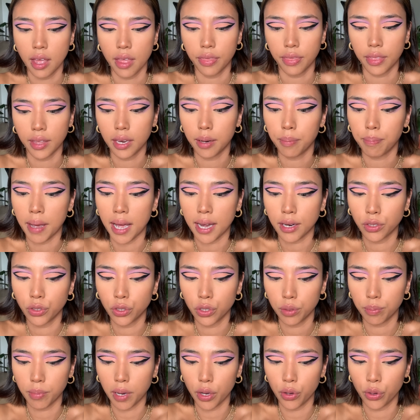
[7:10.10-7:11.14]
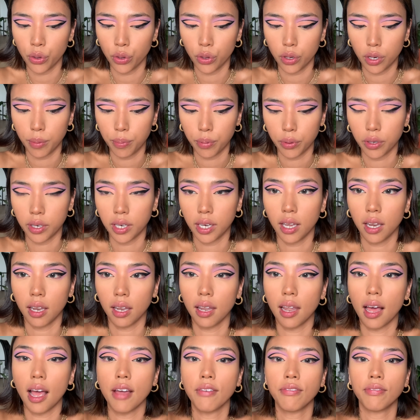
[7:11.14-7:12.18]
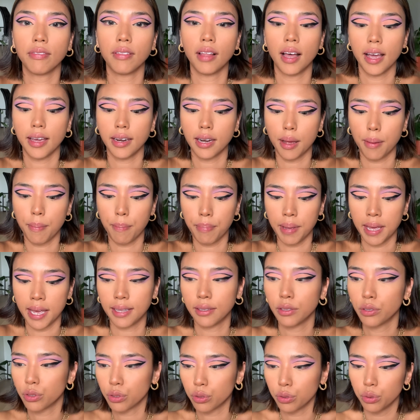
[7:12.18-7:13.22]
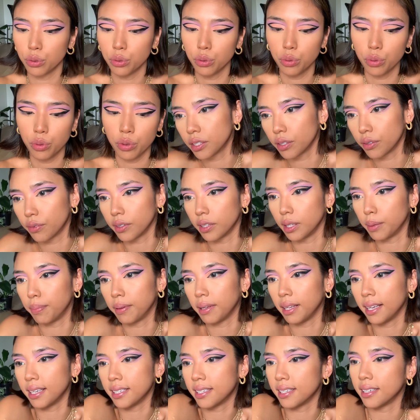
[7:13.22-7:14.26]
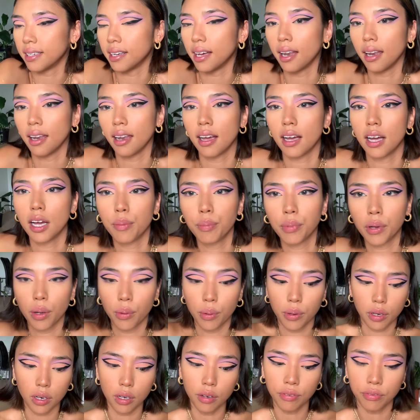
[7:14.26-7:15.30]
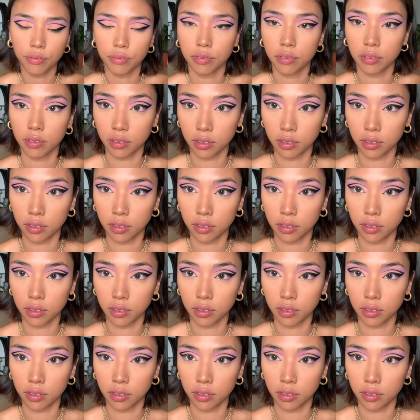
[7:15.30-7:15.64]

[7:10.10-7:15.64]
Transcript: Then back to my Huda Beauty Lifeliner pencil. It's a really pleasant alarm going off.